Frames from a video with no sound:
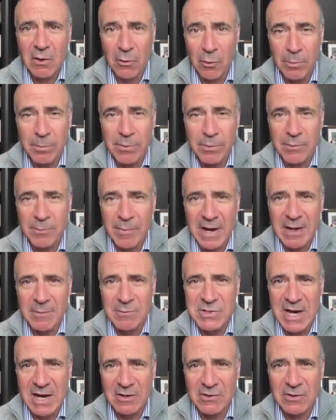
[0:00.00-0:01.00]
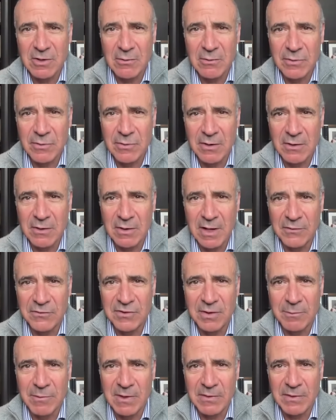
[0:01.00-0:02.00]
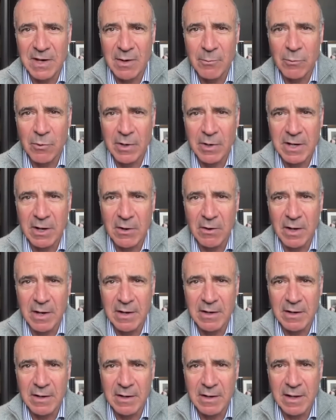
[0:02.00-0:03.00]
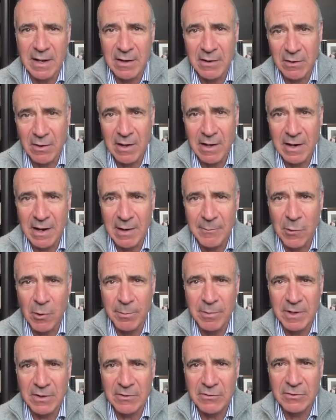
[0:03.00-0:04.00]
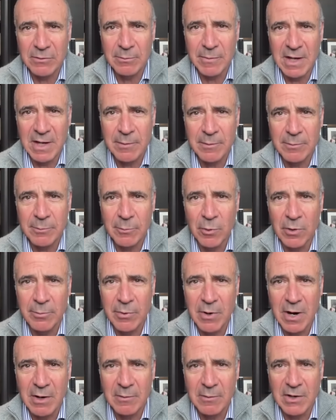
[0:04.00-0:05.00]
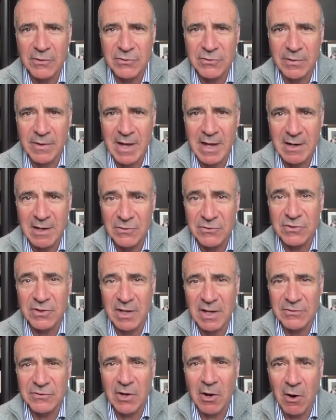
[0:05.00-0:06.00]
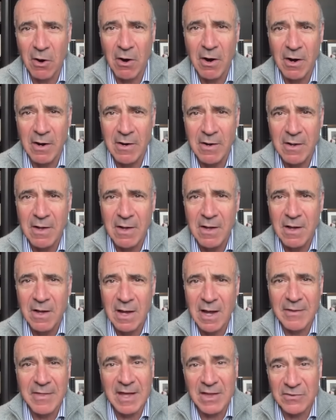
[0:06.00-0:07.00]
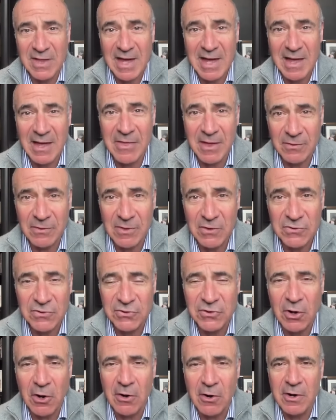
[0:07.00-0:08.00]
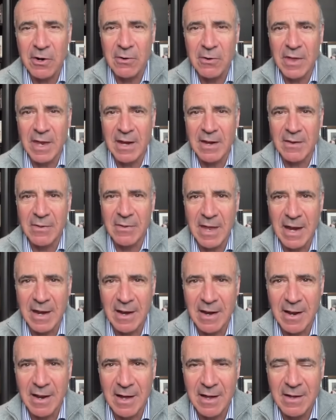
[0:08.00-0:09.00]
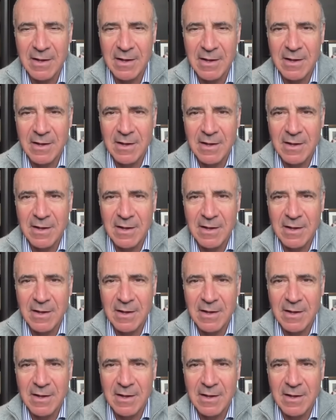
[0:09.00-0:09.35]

hope and my objective and, and something that I'm working on. And, and I'm hoping to make more progress on that. It's, it's a hard, I think that, I think this is harder than, than, uh,